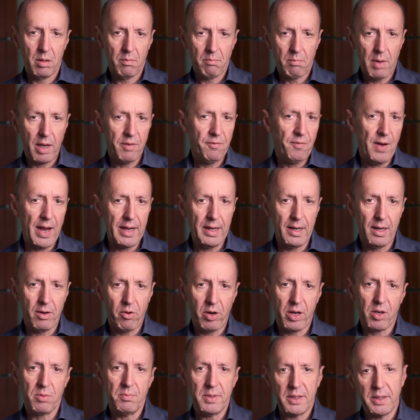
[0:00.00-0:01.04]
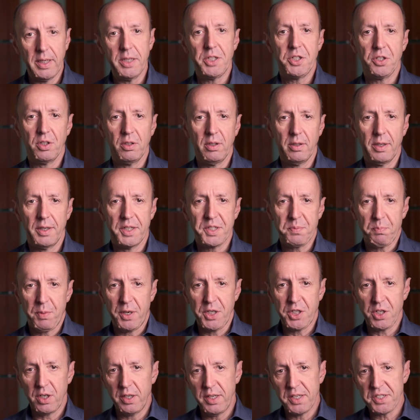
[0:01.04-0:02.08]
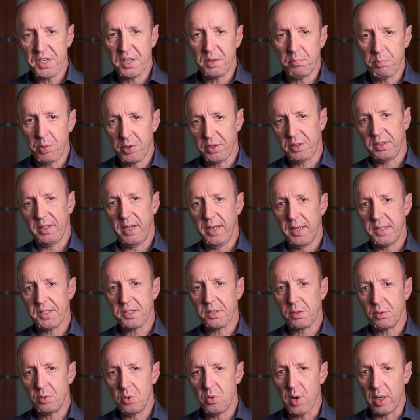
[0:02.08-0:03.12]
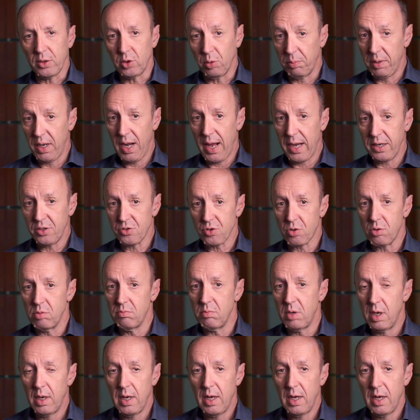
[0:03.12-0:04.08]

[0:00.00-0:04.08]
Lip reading: My final recommendation, especially as it pertains to Adobe Lightroom,